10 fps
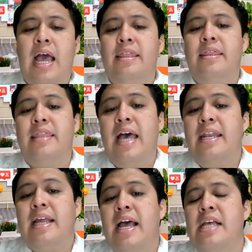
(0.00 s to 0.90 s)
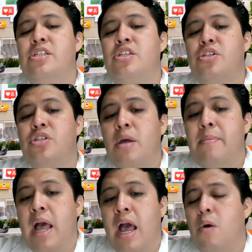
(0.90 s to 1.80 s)
and that has
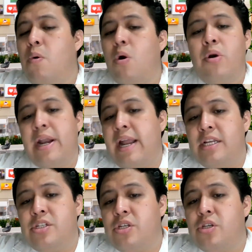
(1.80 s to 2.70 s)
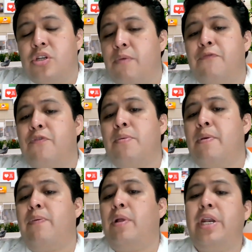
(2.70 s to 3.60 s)
somehow organized some
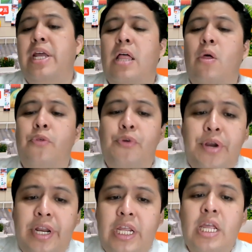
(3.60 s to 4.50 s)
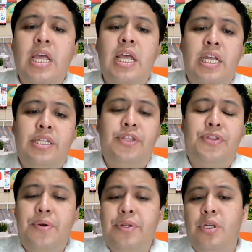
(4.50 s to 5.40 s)
form of political authority in the
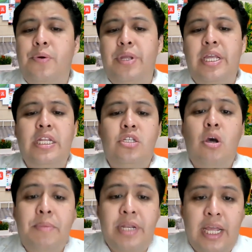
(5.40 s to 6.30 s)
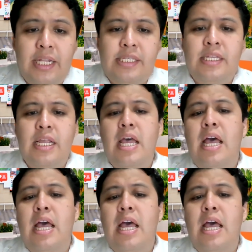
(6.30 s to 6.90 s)
territory it dominates.